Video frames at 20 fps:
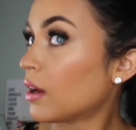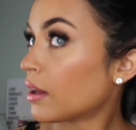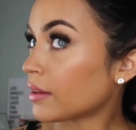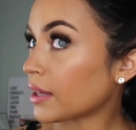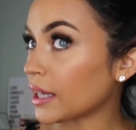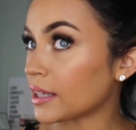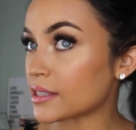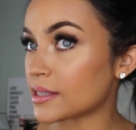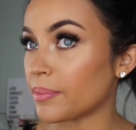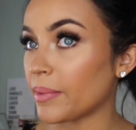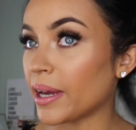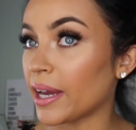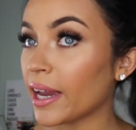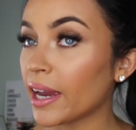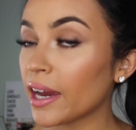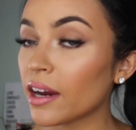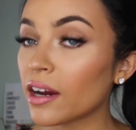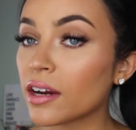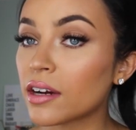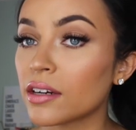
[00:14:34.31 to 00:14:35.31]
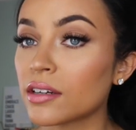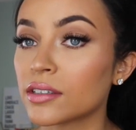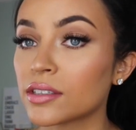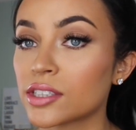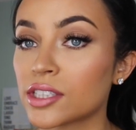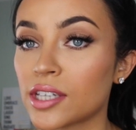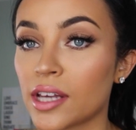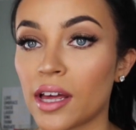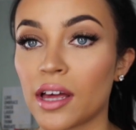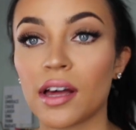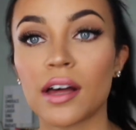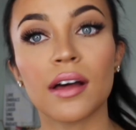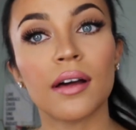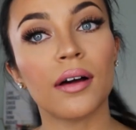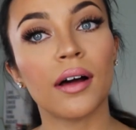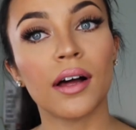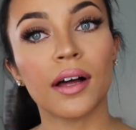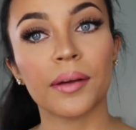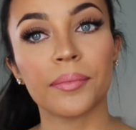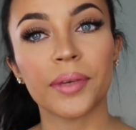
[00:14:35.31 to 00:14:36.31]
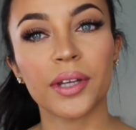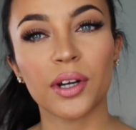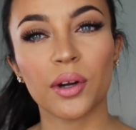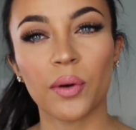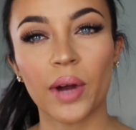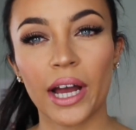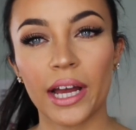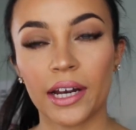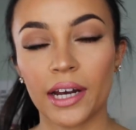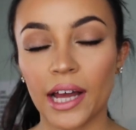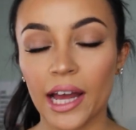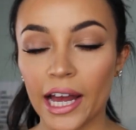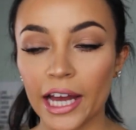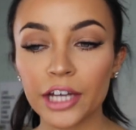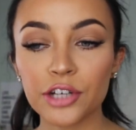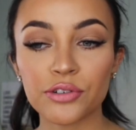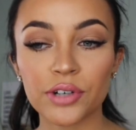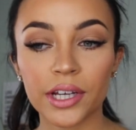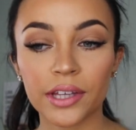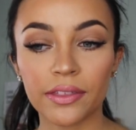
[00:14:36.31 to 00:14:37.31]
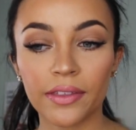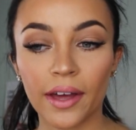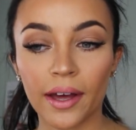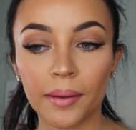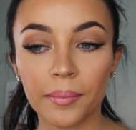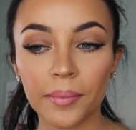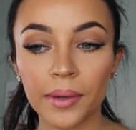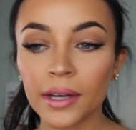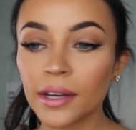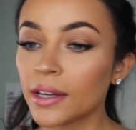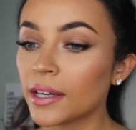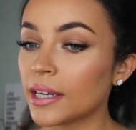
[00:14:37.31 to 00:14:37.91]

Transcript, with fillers: the ends of my hair to, um, you know, kind of hydrate them